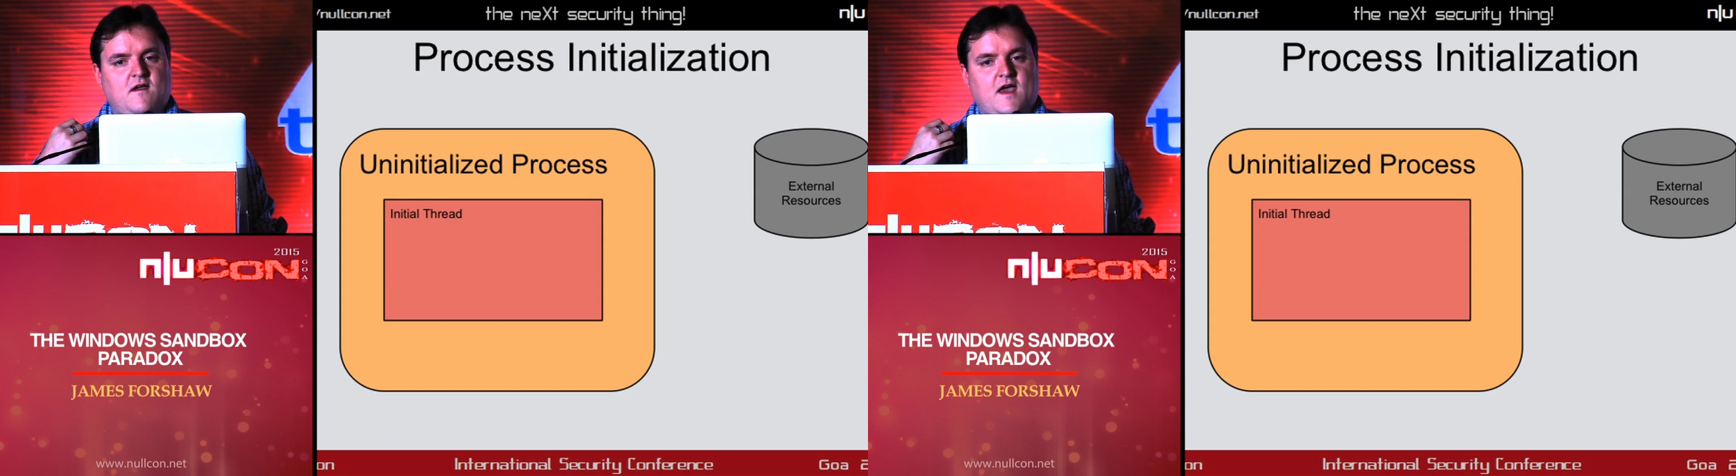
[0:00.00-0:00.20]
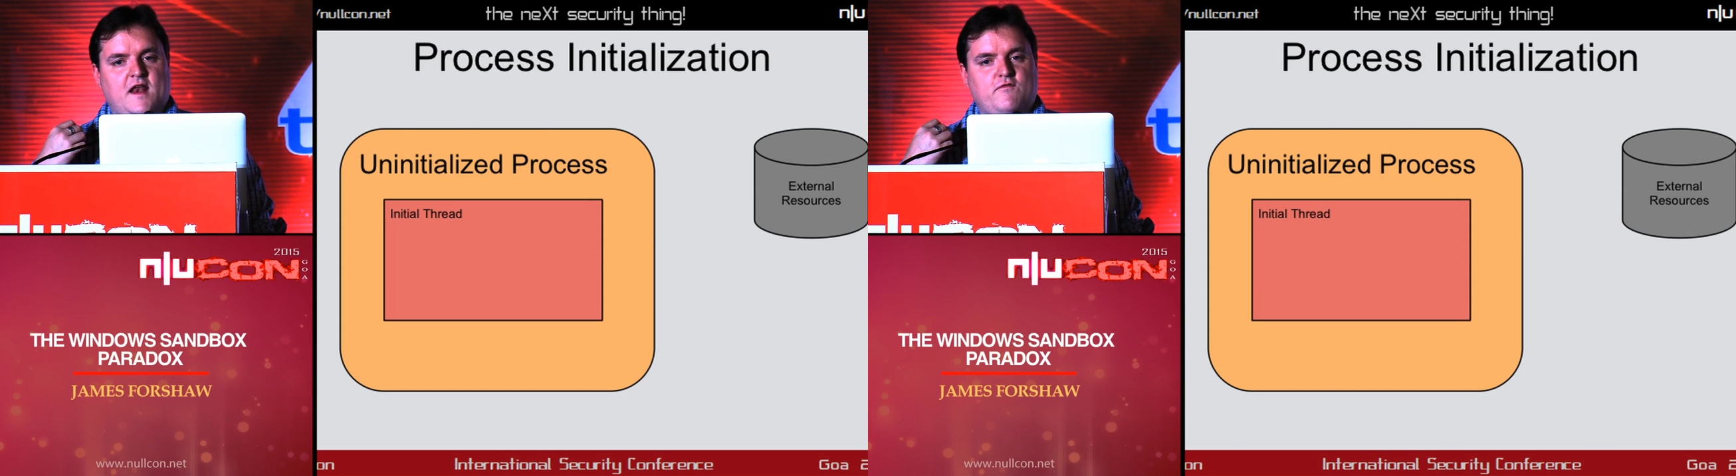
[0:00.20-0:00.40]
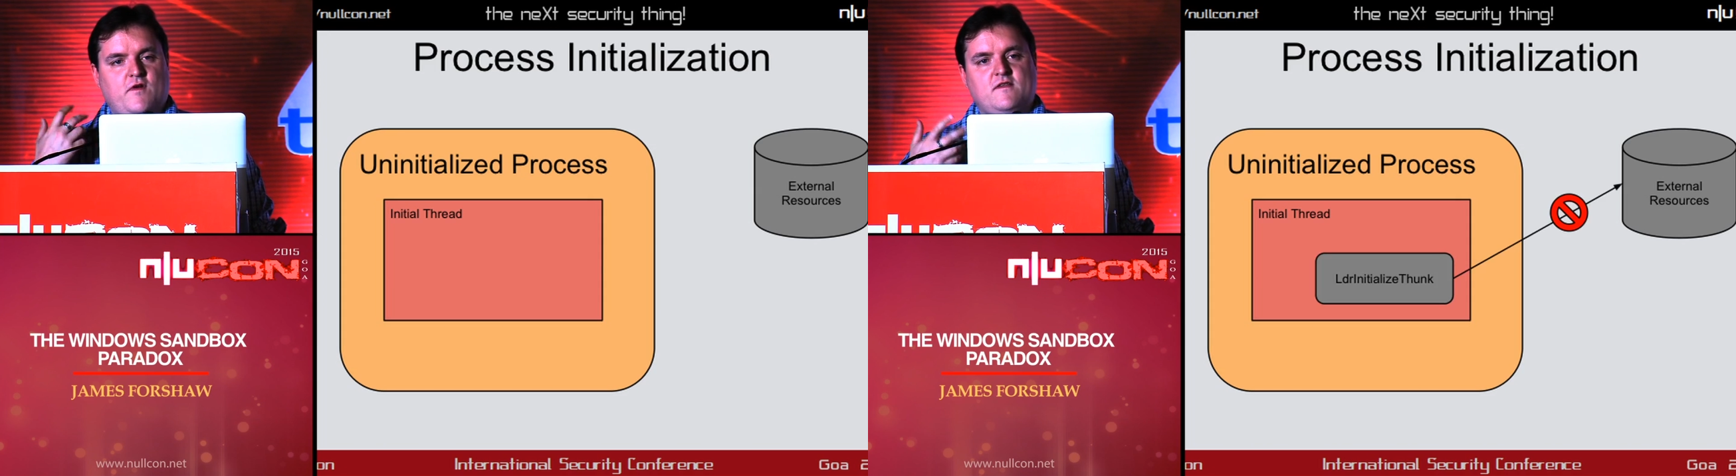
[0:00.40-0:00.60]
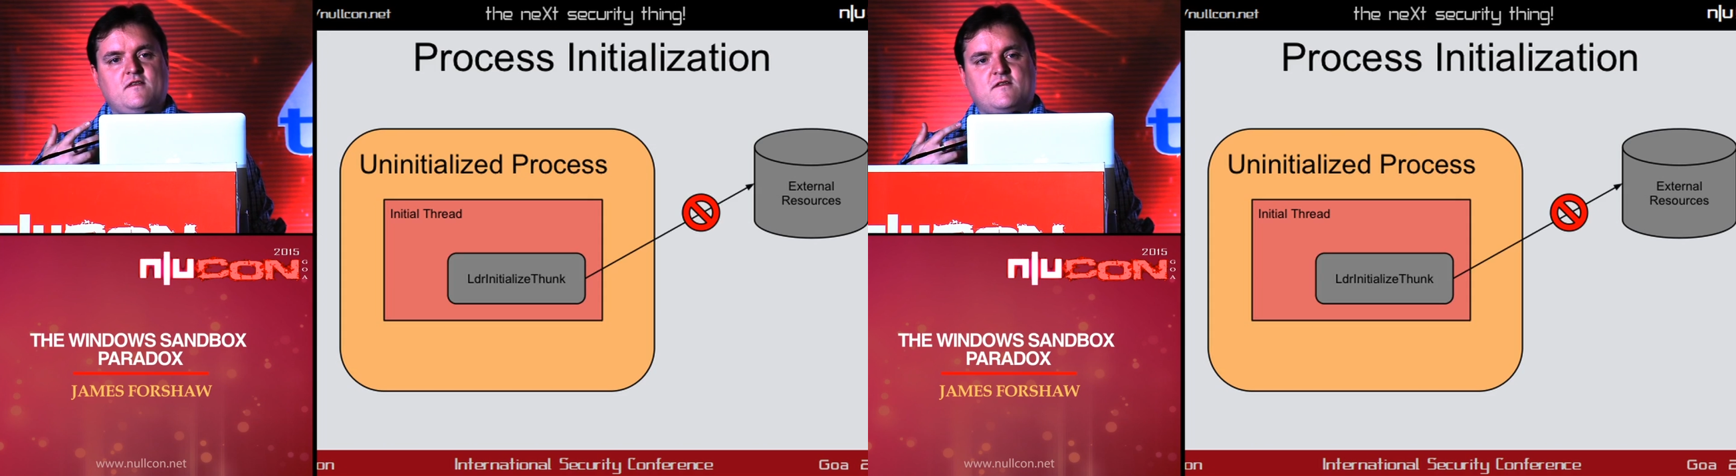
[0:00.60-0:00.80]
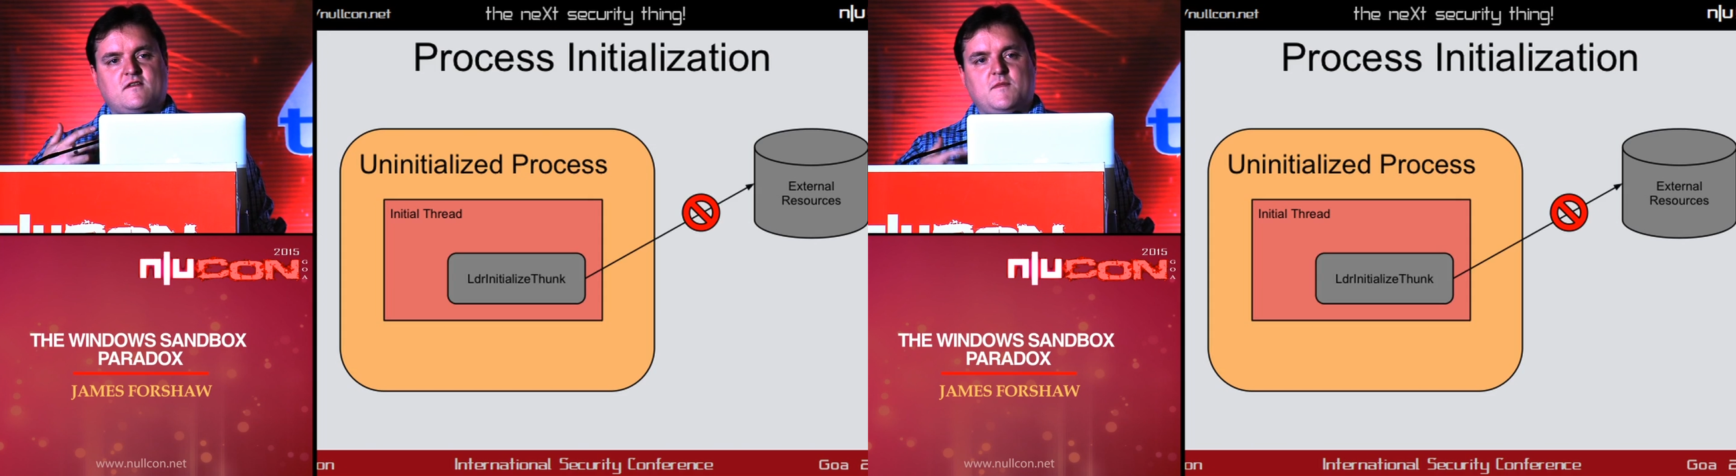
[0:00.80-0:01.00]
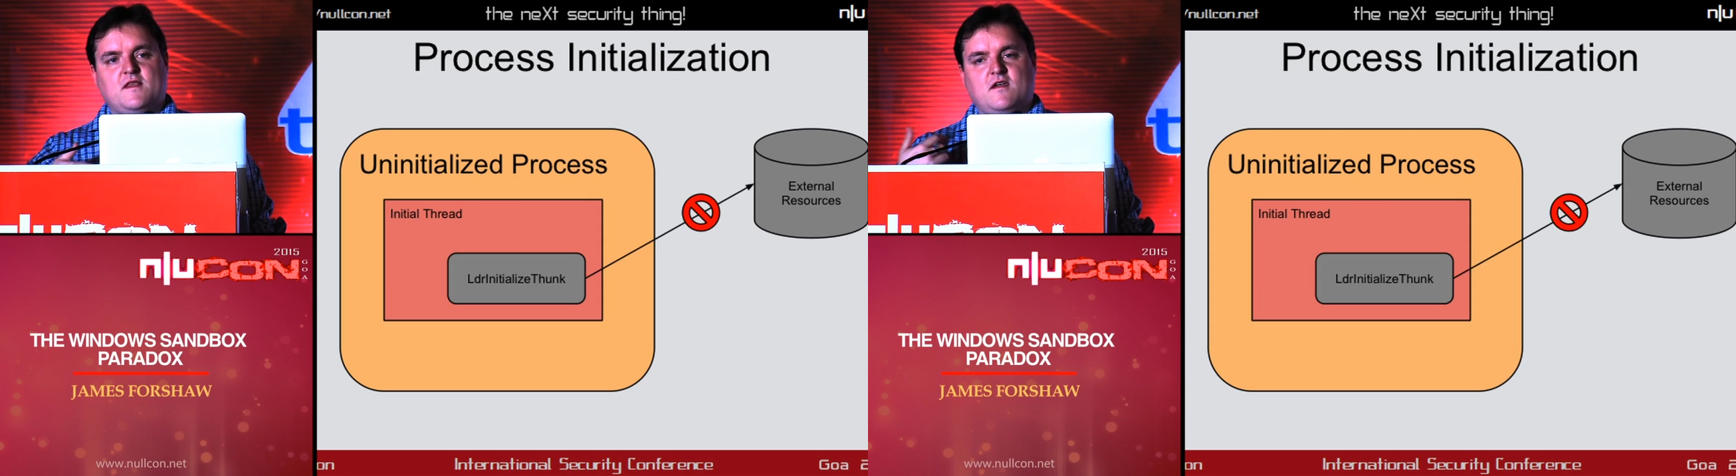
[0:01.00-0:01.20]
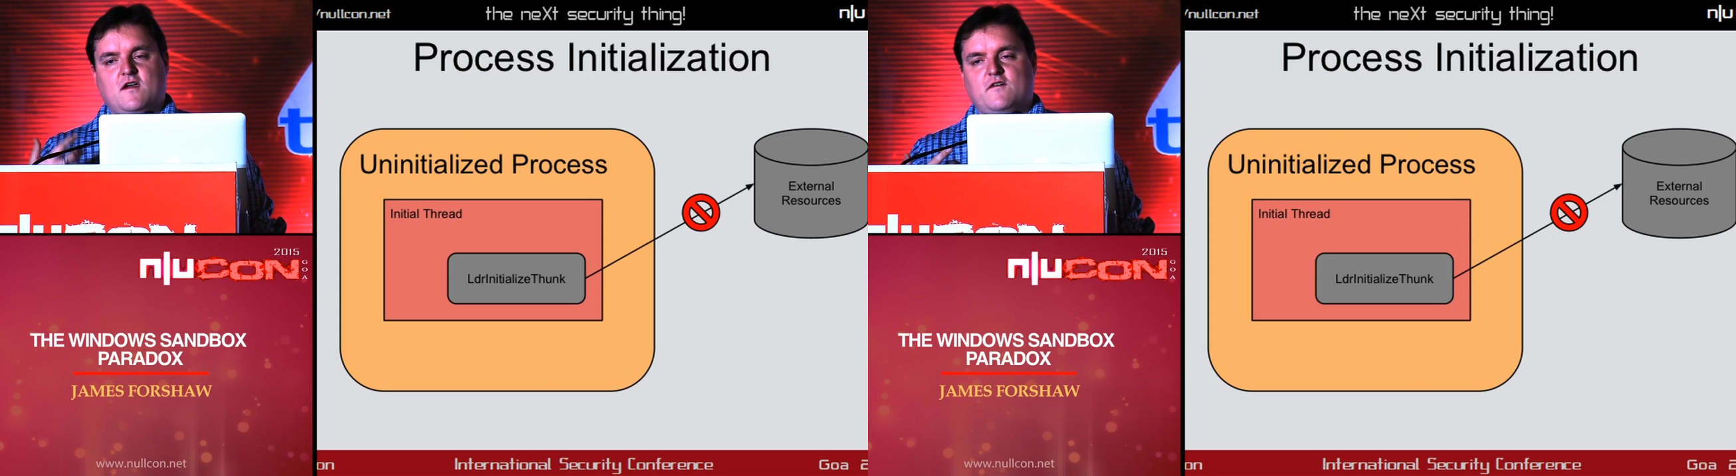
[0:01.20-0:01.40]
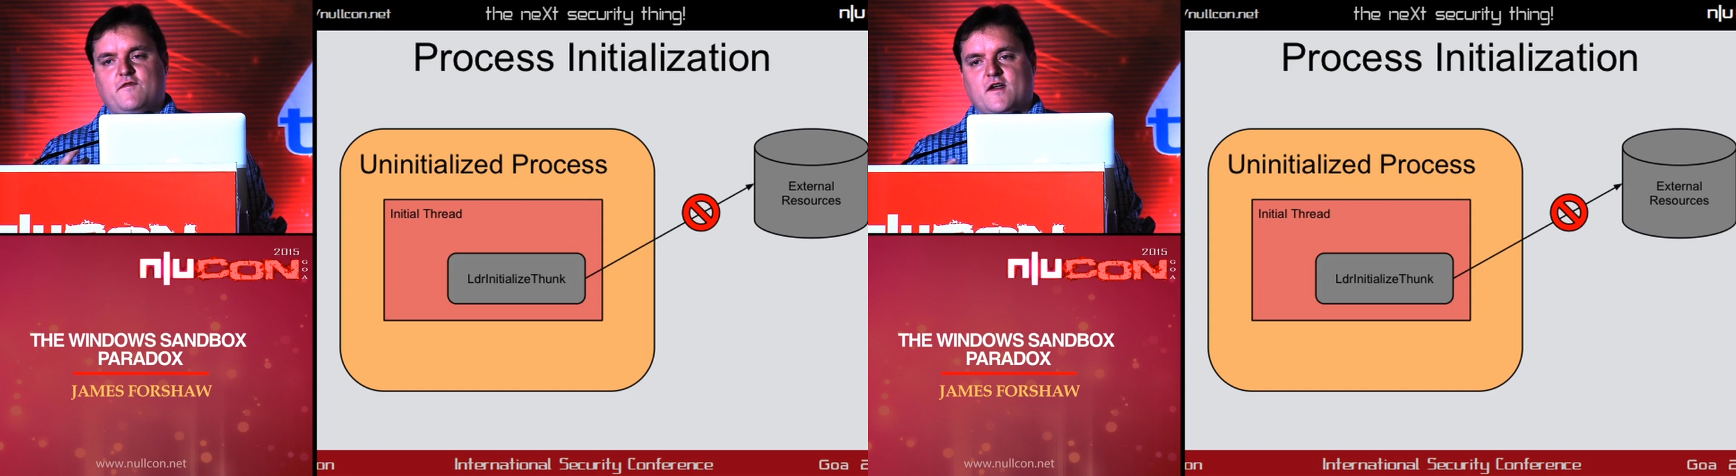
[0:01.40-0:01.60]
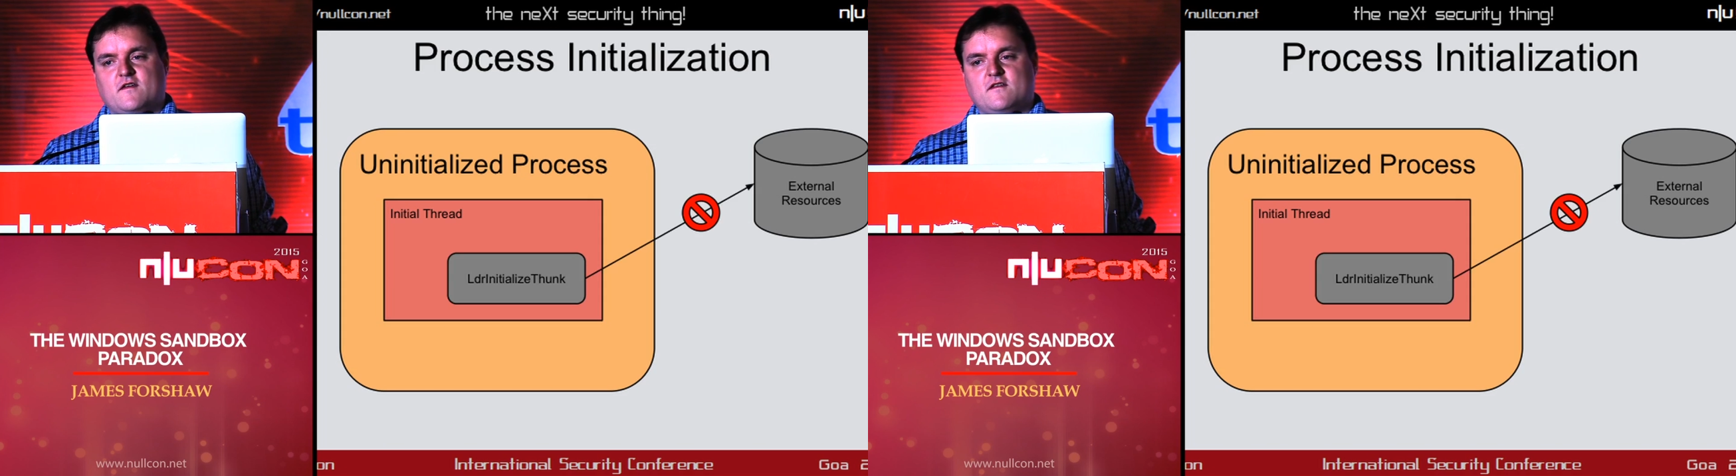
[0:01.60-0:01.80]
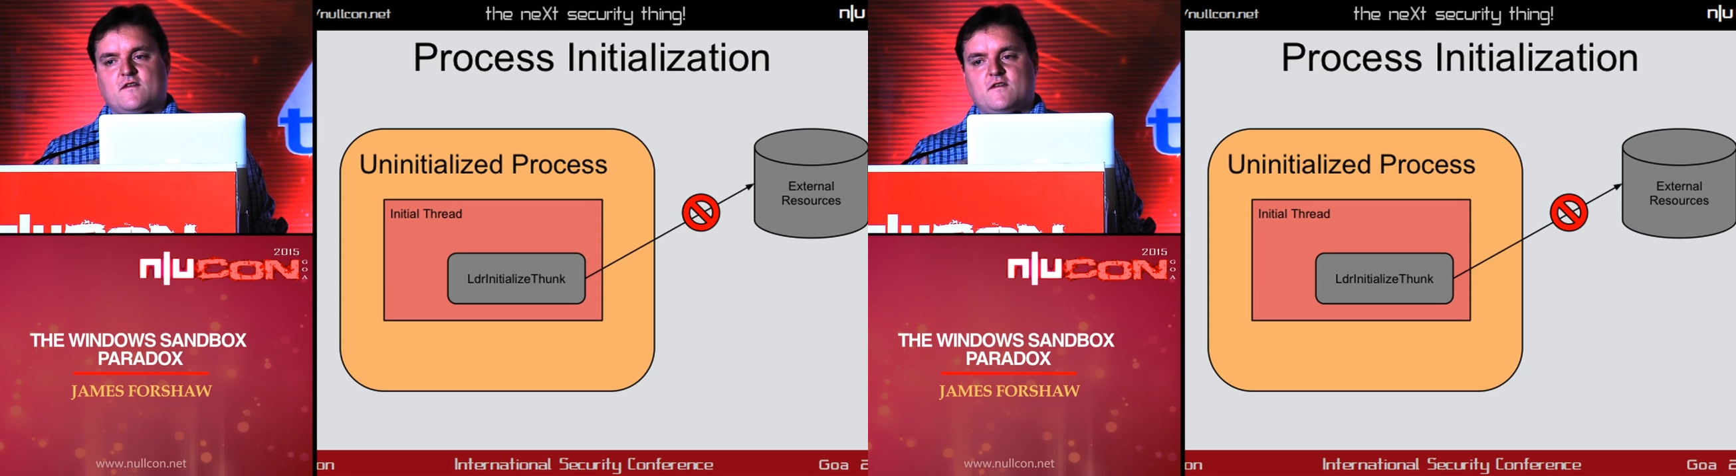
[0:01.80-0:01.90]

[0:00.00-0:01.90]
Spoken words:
And it runs some internal function